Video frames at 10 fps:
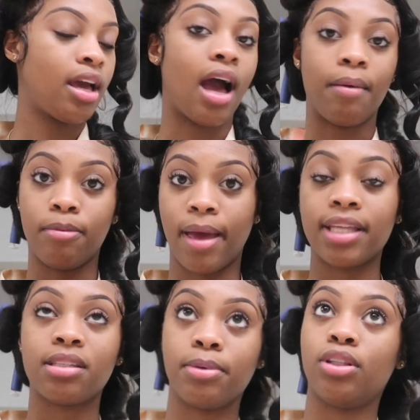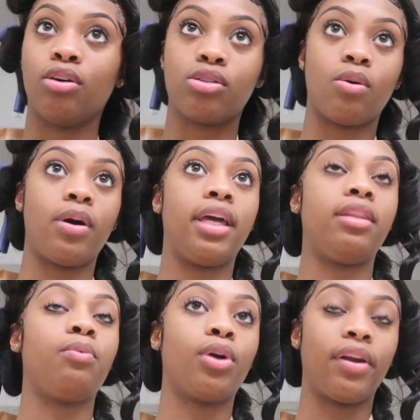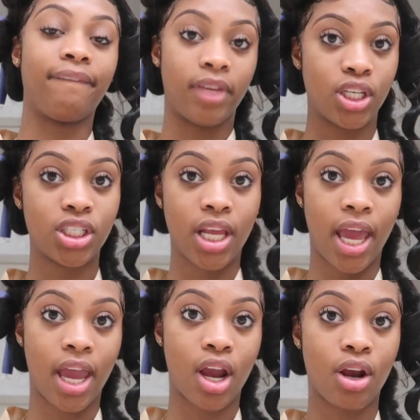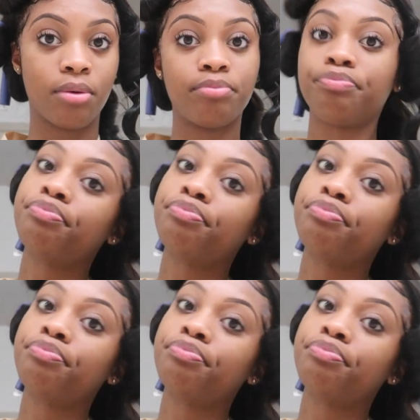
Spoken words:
I'll be back to put those on and then we're gonna finish the hair